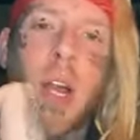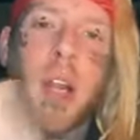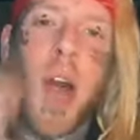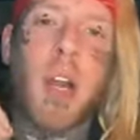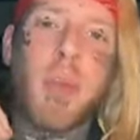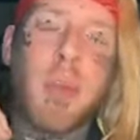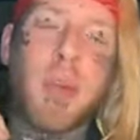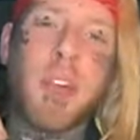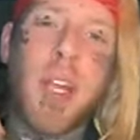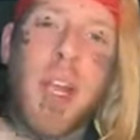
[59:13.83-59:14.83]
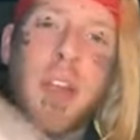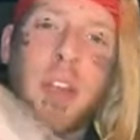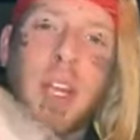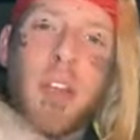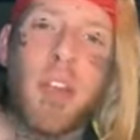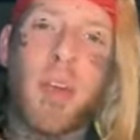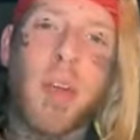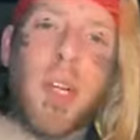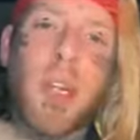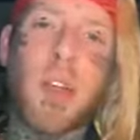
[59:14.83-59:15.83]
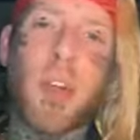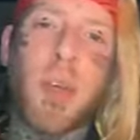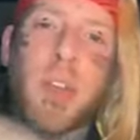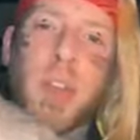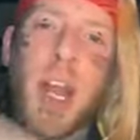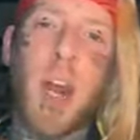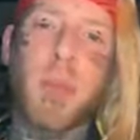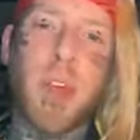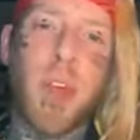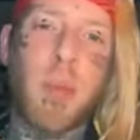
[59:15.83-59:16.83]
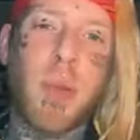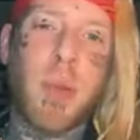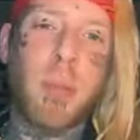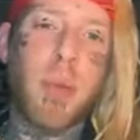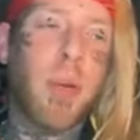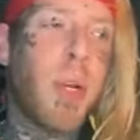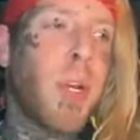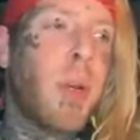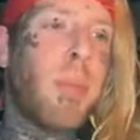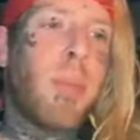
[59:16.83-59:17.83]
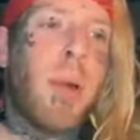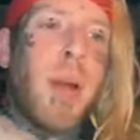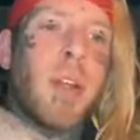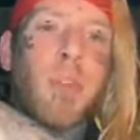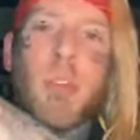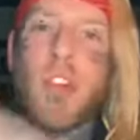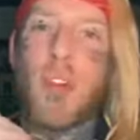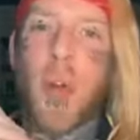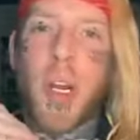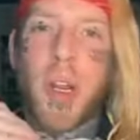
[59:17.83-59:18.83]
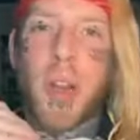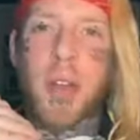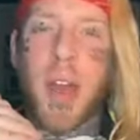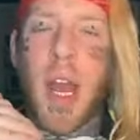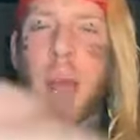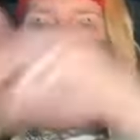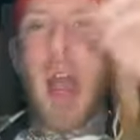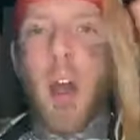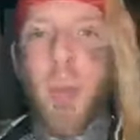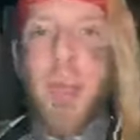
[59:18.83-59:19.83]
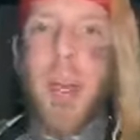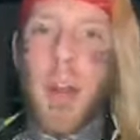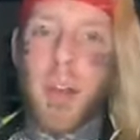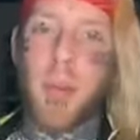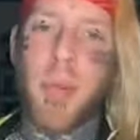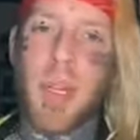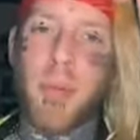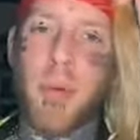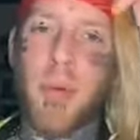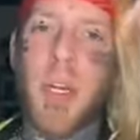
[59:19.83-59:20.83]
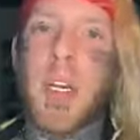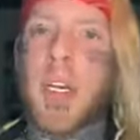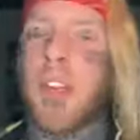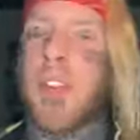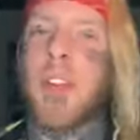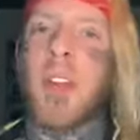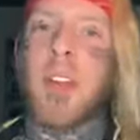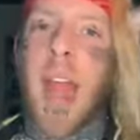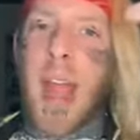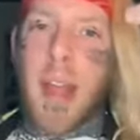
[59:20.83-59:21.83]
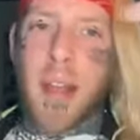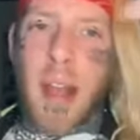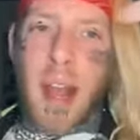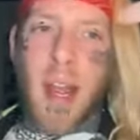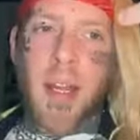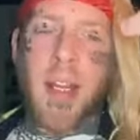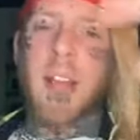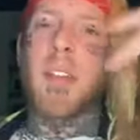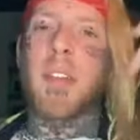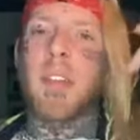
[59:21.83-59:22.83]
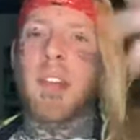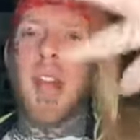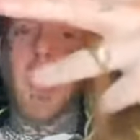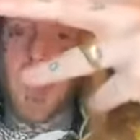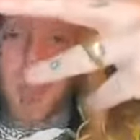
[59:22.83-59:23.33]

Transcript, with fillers: A lot of people say that they do what they do because it helps other people, but the majority of the time, helping other people is just a tagline, it's a selling